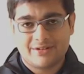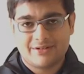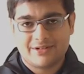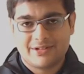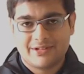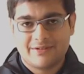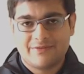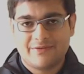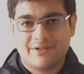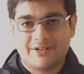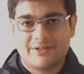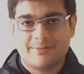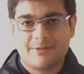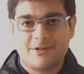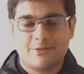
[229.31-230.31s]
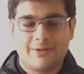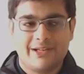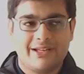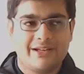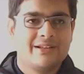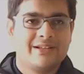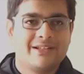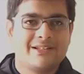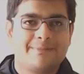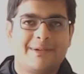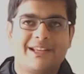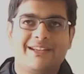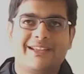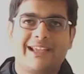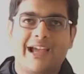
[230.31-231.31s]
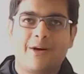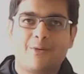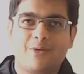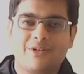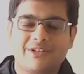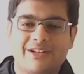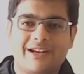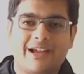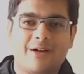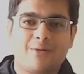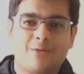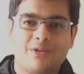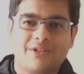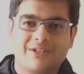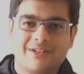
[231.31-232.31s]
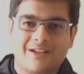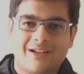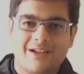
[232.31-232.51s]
There's a difference between spending hours and hours